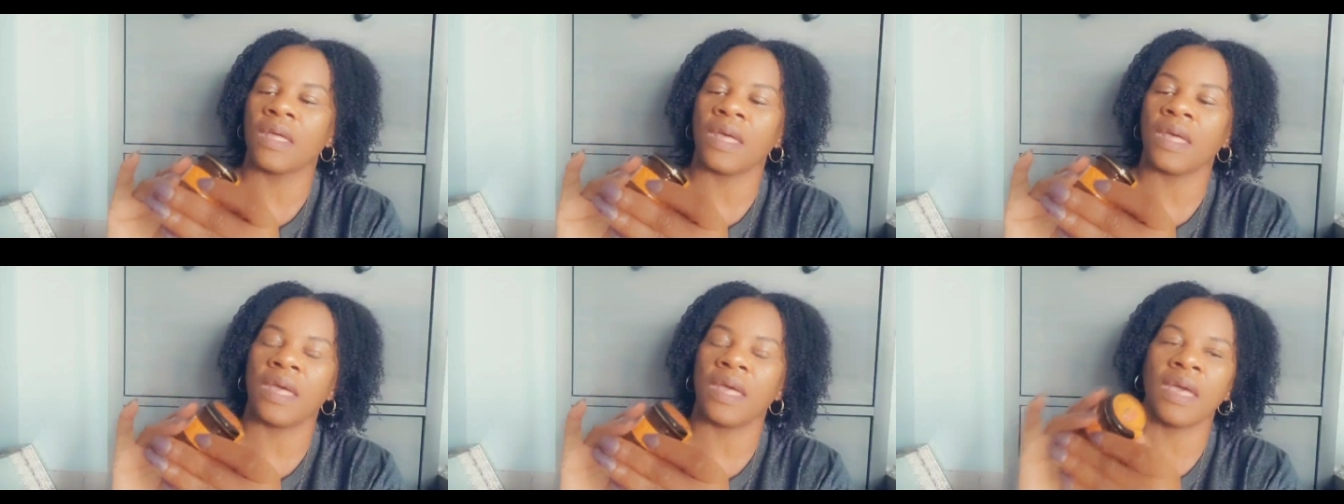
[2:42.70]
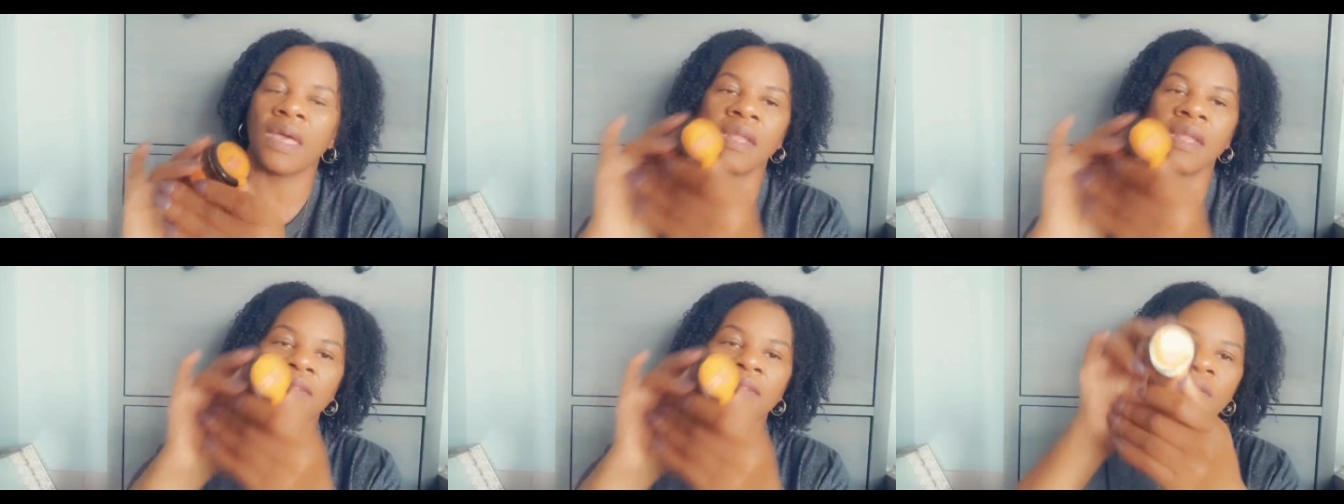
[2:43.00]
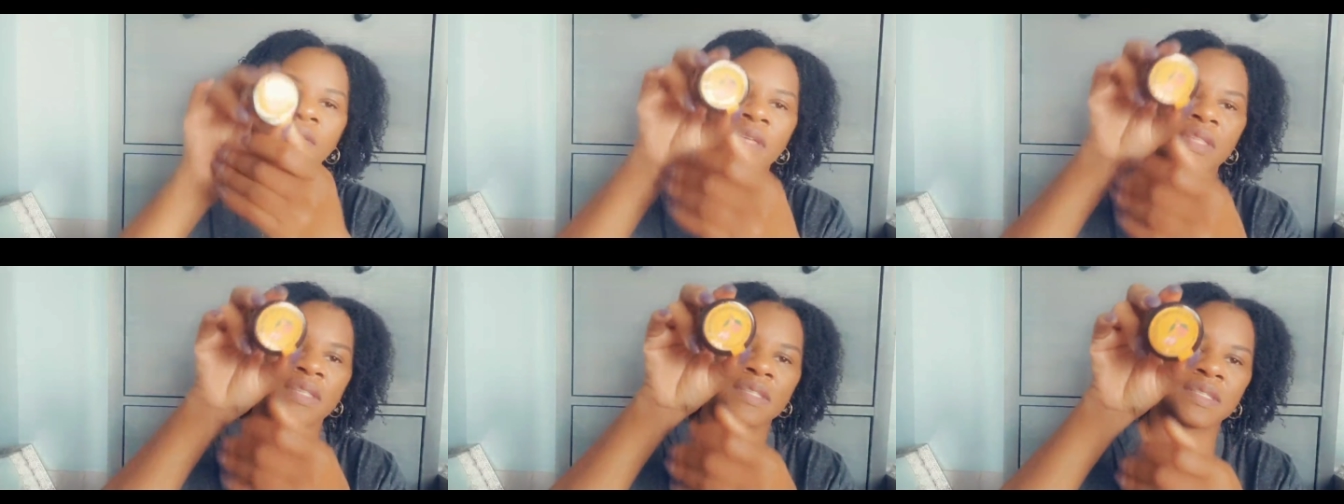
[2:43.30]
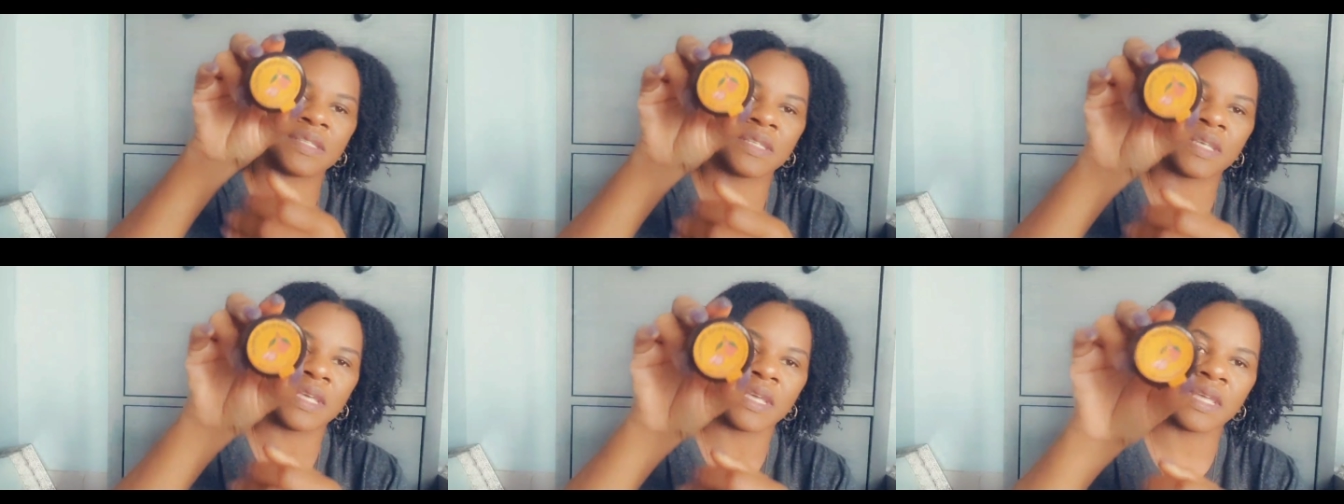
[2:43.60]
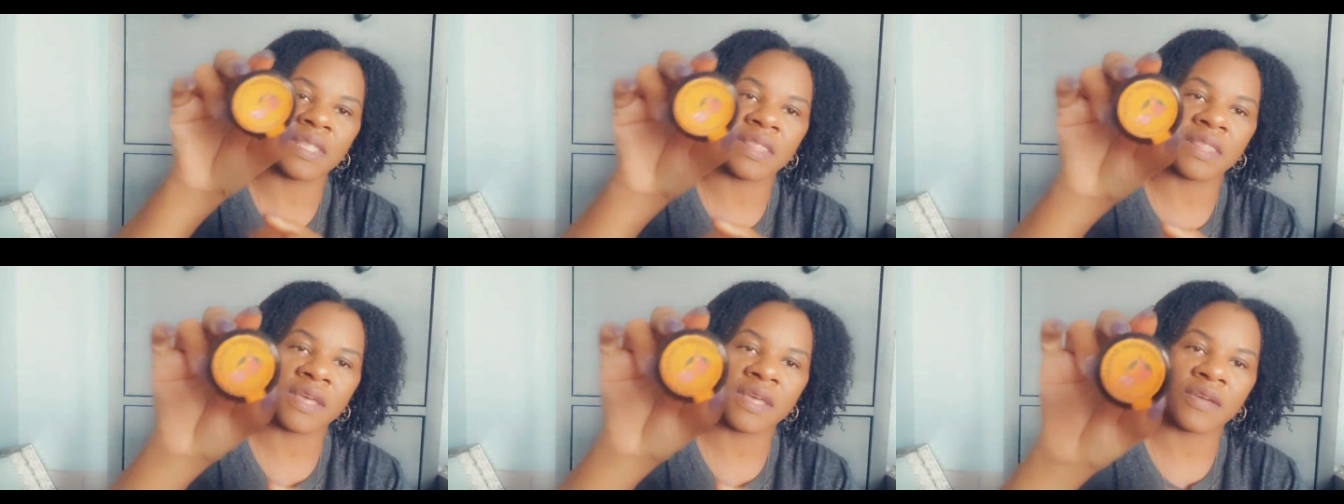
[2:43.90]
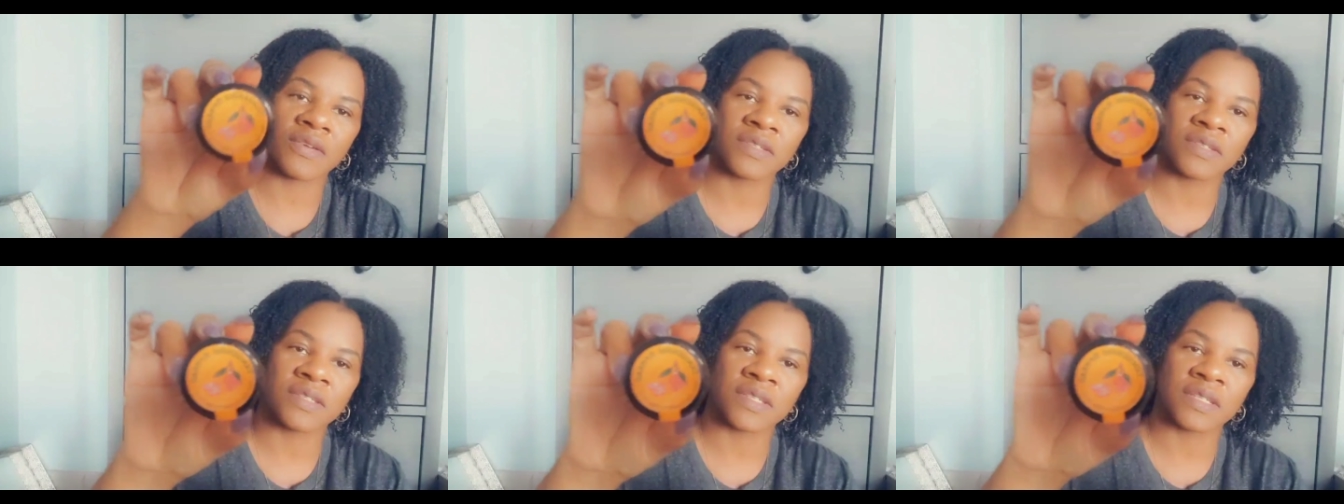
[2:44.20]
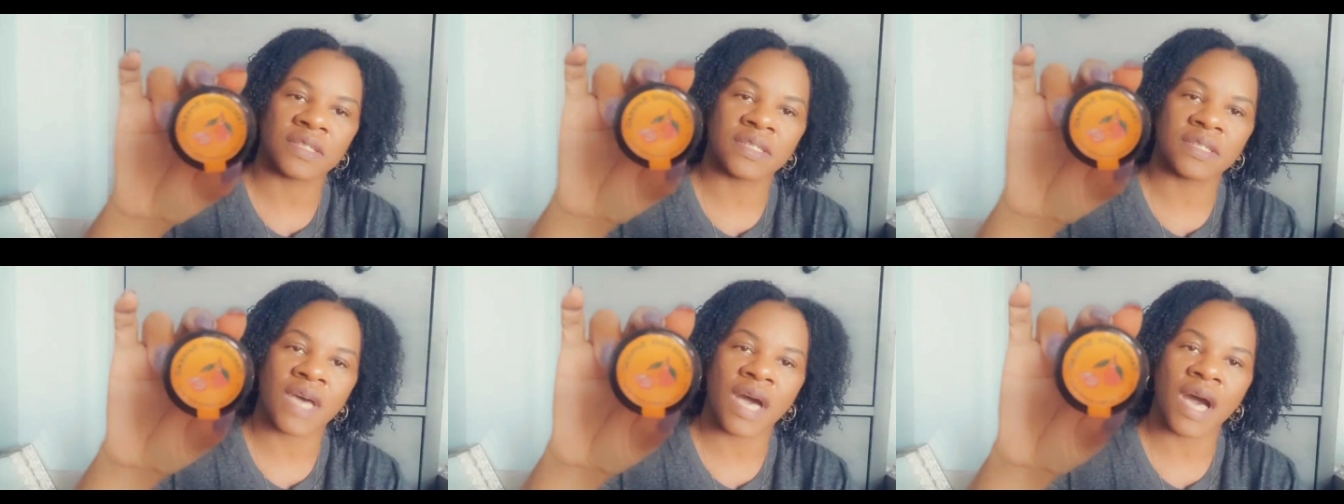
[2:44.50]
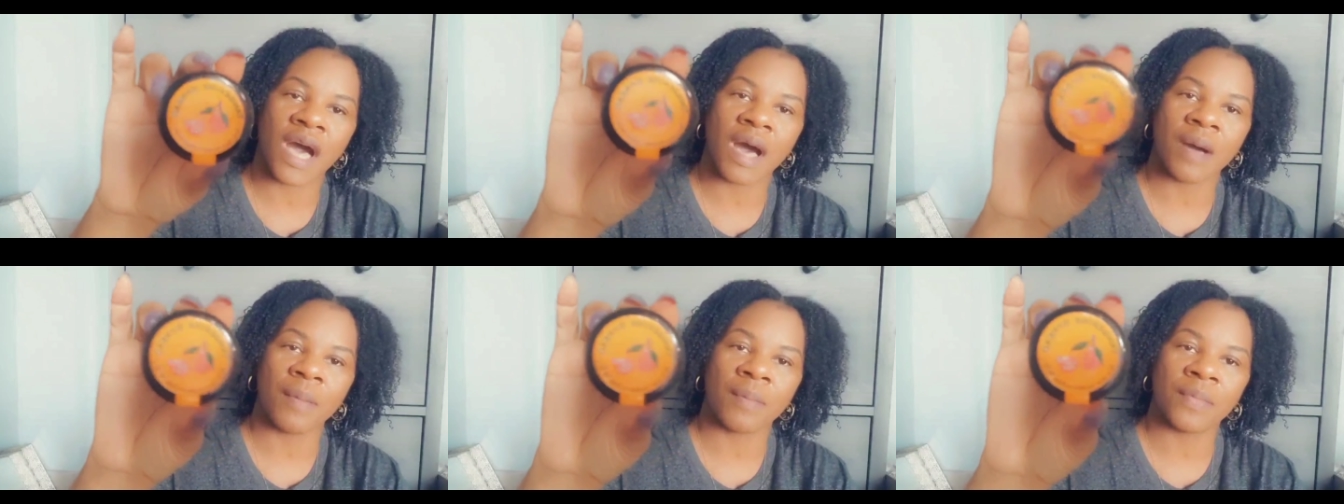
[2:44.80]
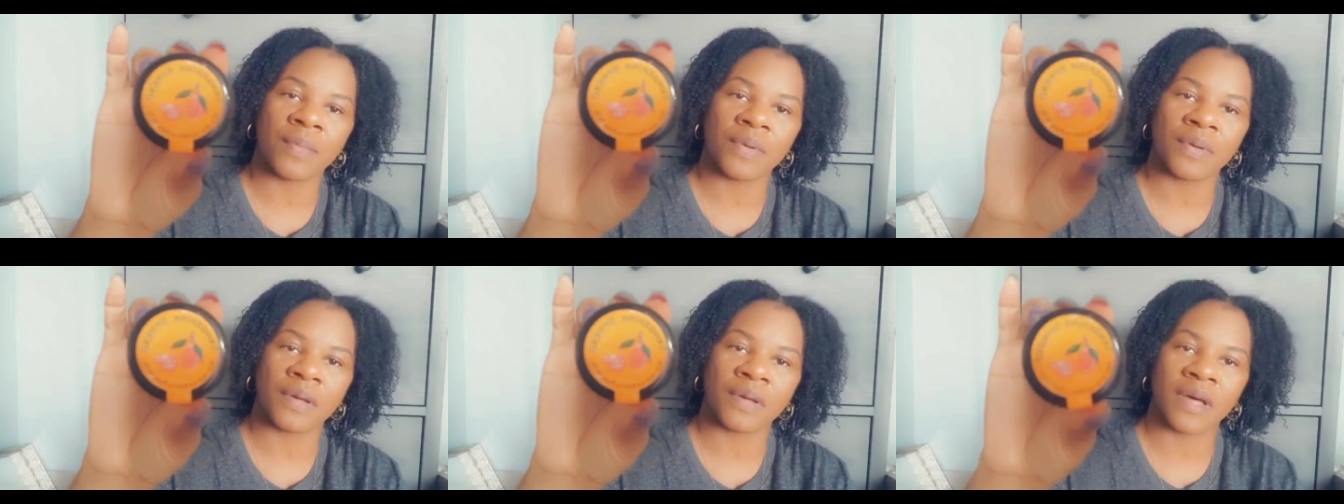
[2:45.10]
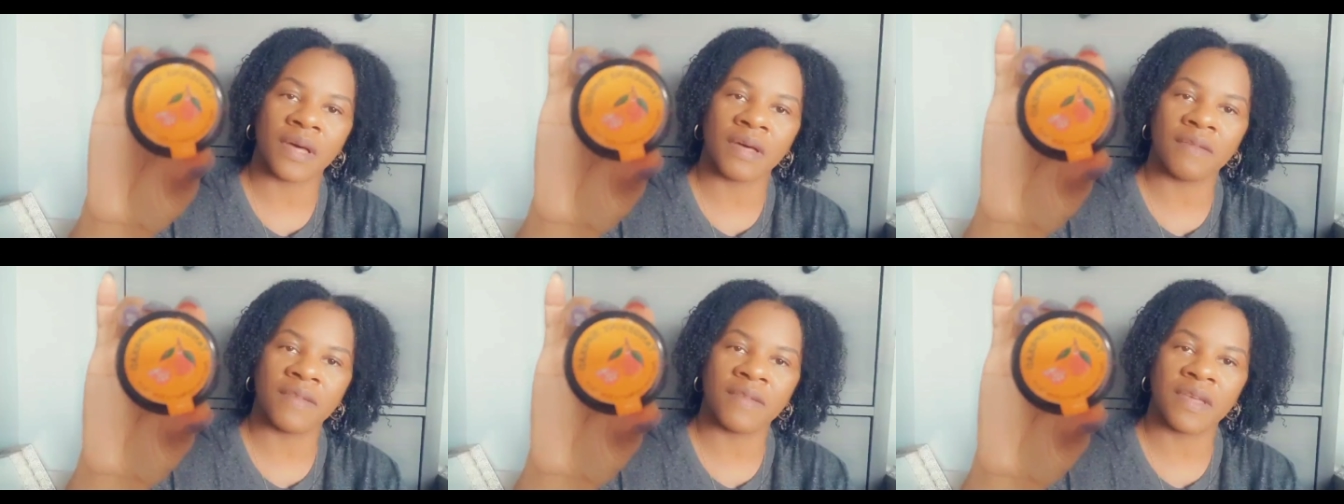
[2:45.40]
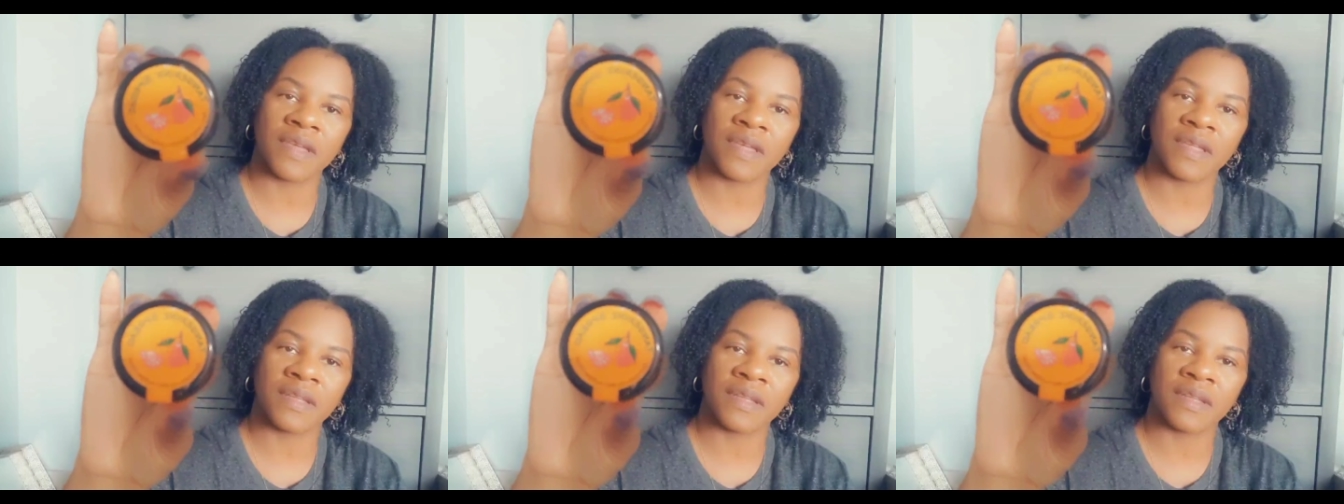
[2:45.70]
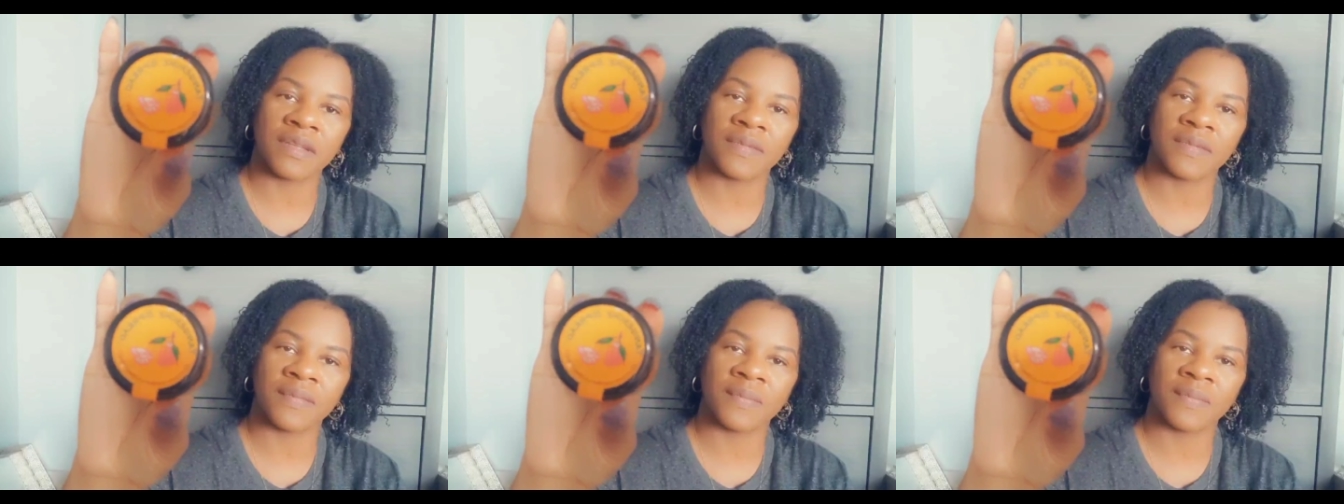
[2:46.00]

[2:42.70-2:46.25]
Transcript: And if you can see it, there's the top of it.